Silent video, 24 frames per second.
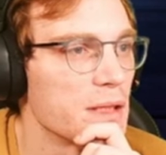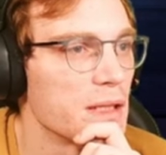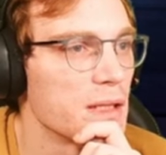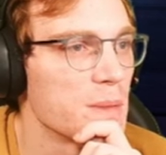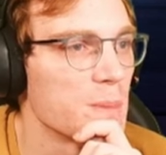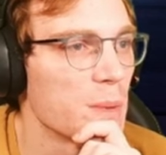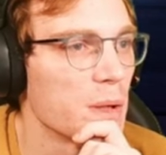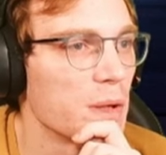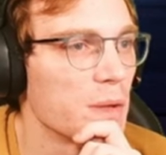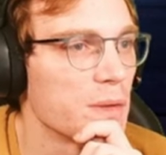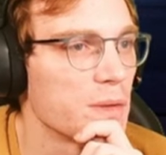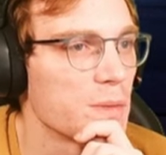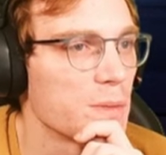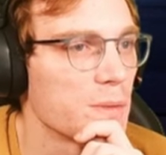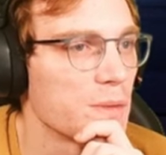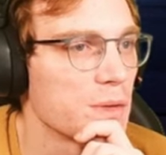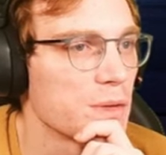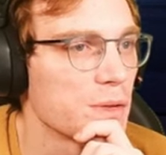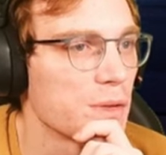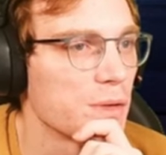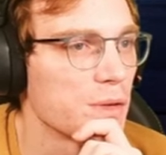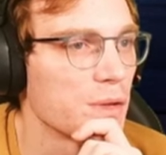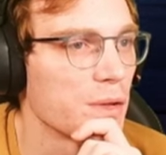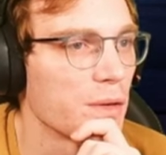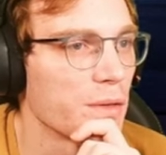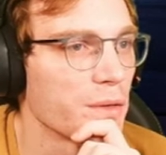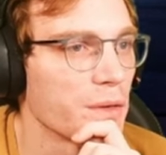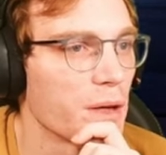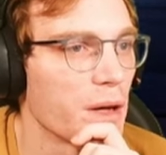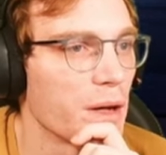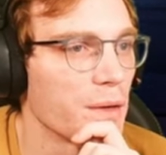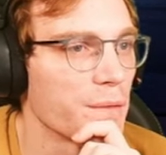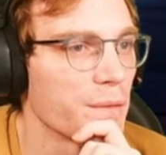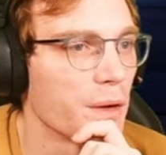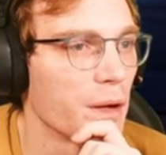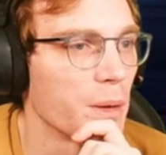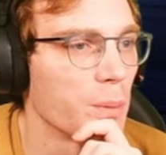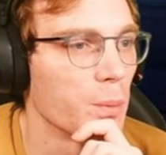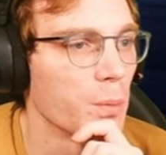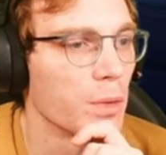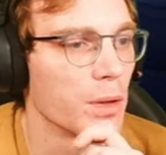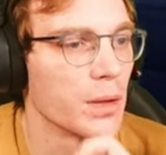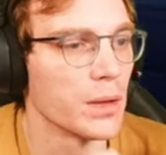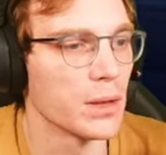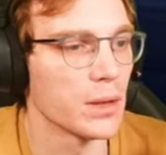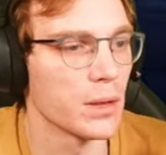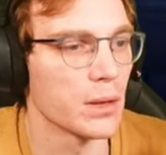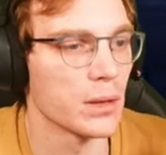these bolts with a screwdriver. I'll find
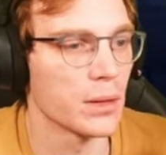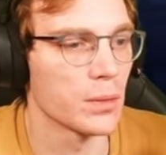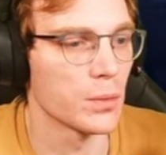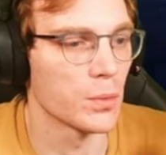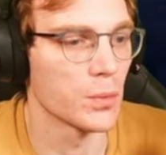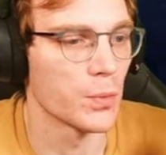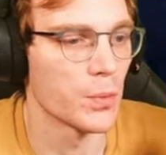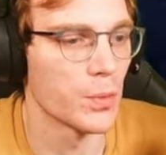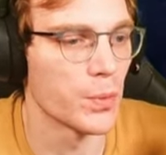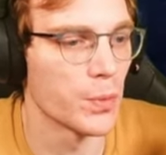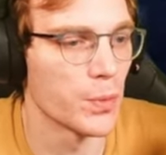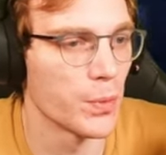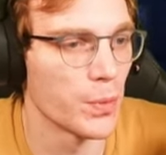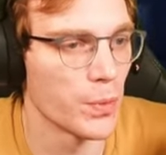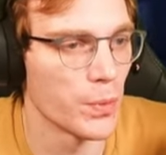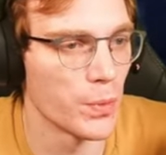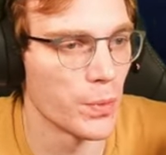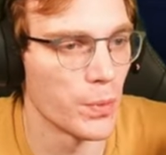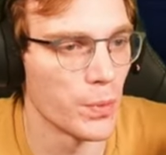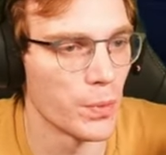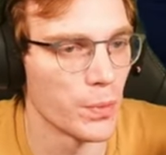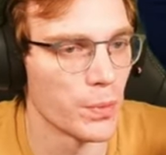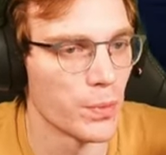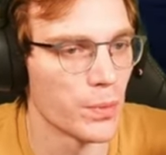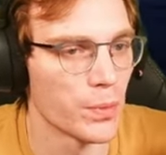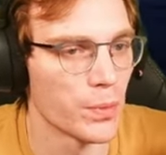one. Ooh.